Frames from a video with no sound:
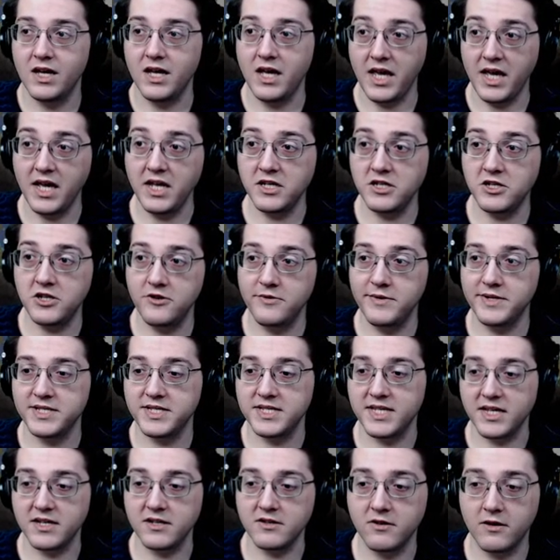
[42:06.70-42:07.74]
into a
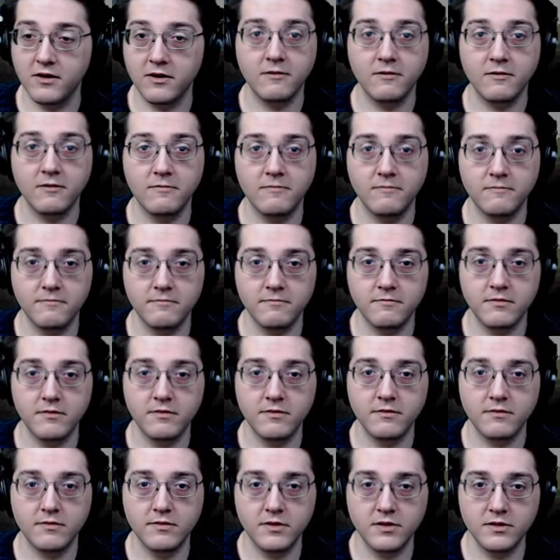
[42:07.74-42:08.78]
single
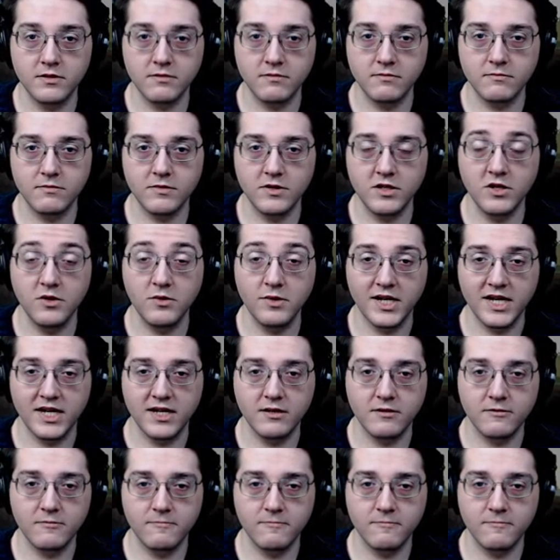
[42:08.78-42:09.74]
unit